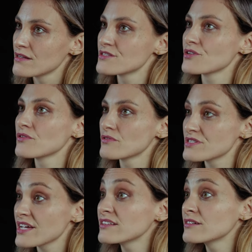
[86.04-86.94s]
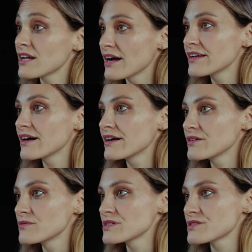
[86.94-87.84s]
So Cyclone Idai
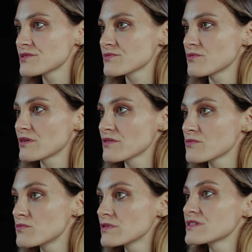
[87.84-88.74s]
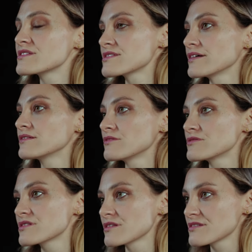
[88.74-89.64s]
was one of the worst
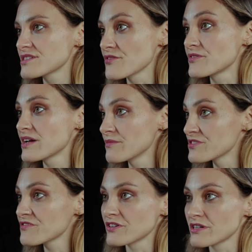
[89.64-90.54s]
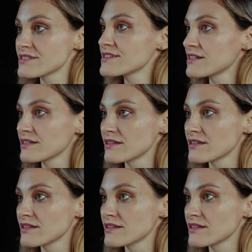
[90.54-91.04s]
cyclones that the Southern Hemisphere has seen